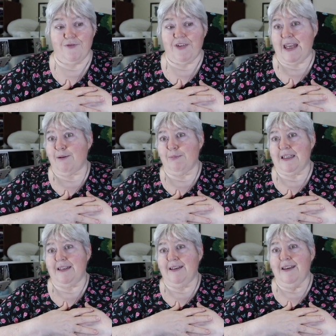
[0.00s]

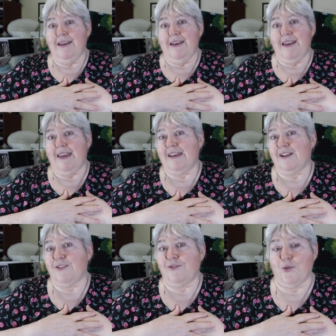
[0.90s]
family
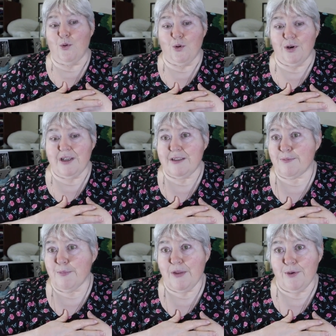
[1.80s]
and for his
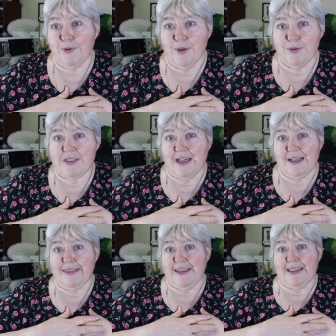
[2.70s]
mother, those kind
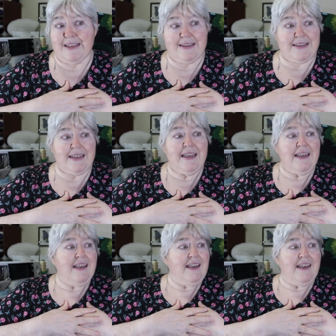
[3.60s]
of things.
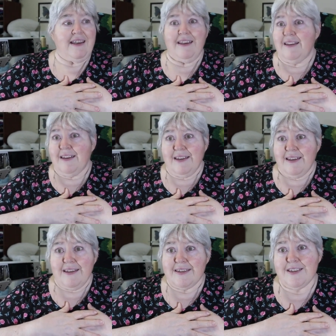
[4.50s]

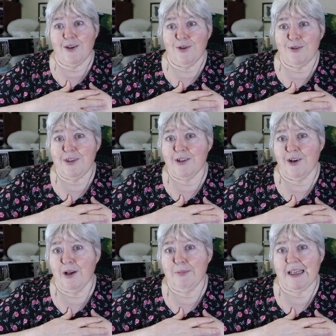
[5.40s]
So, you know,
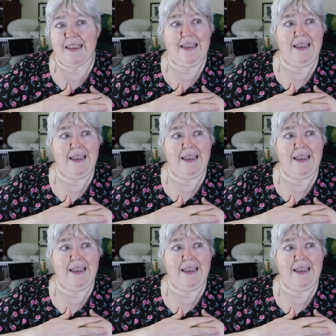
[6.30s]
I'm like,